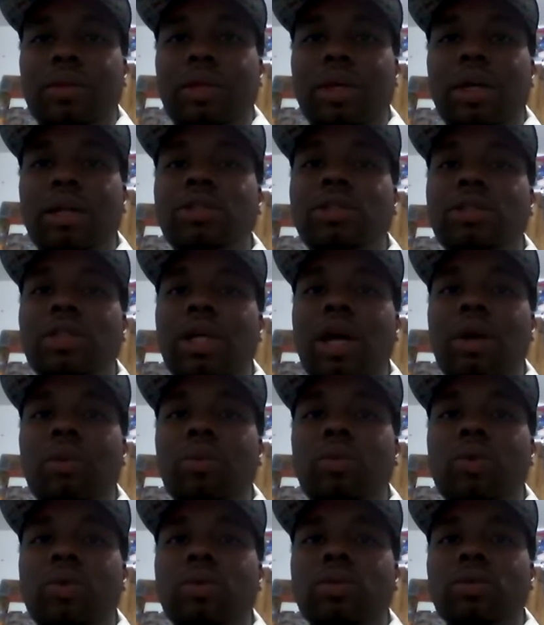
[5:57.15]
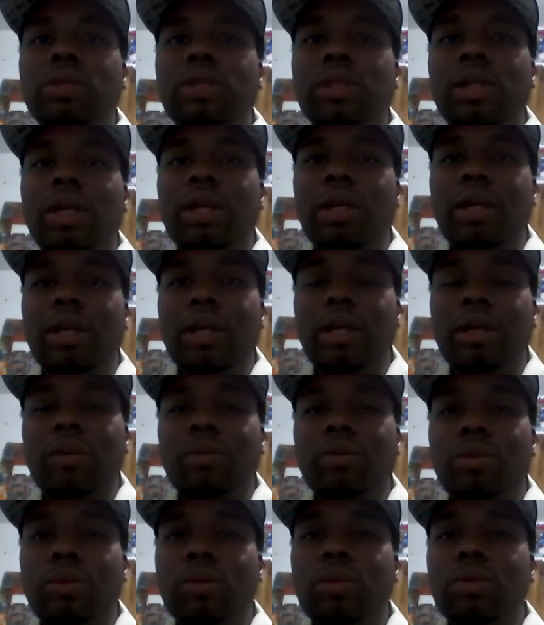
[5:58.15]
Gunshot wound to the head,
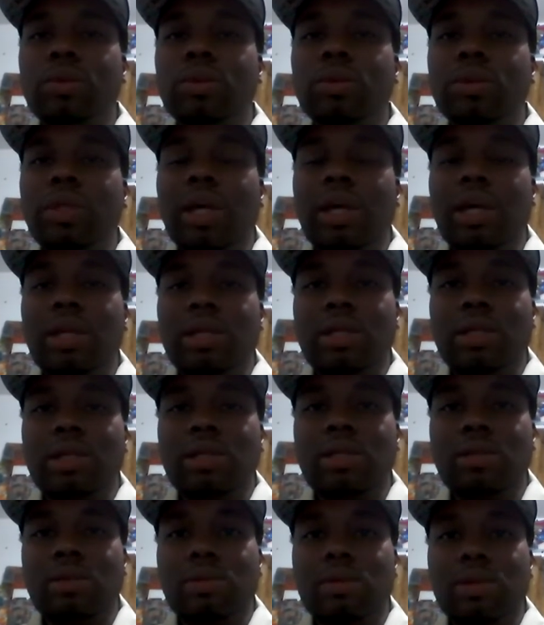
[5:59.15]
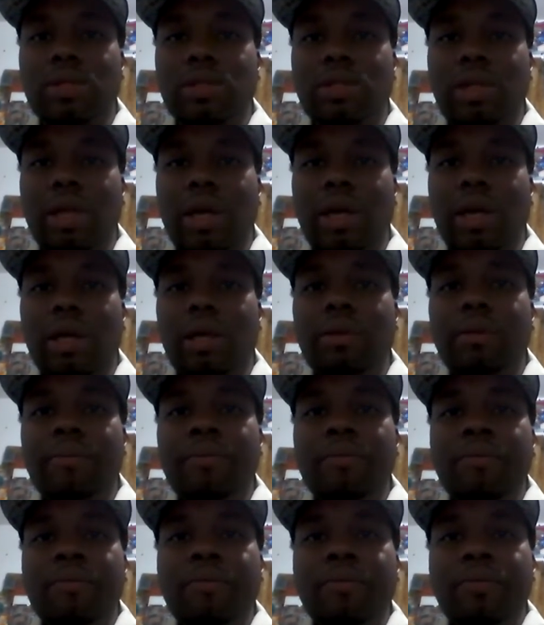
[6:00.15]
ruled as a suicide.
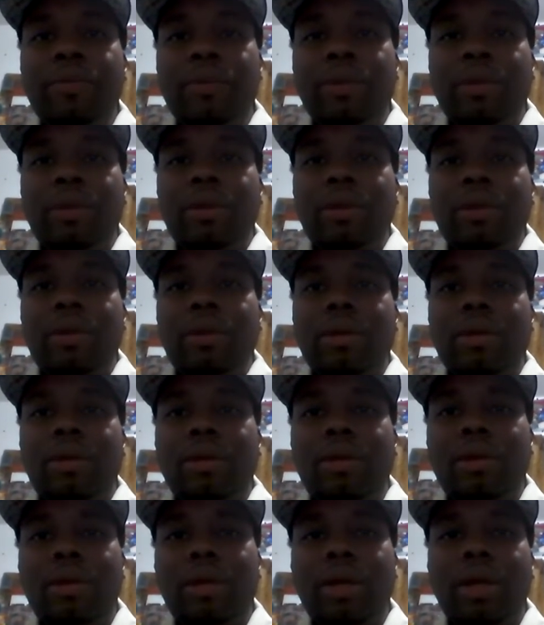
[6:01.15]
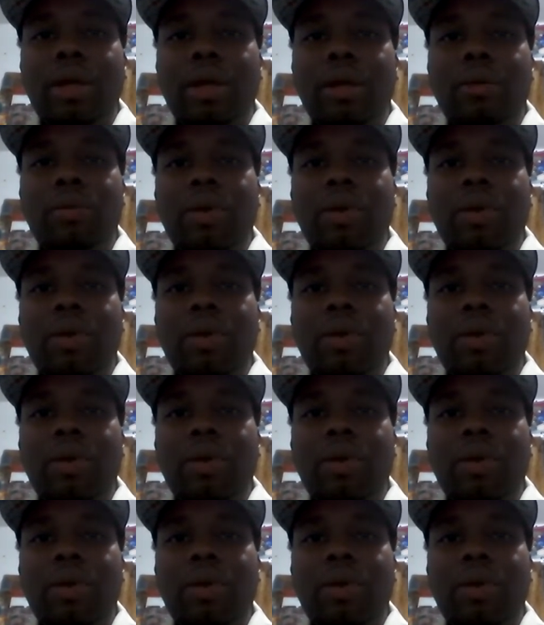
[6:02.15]
Ed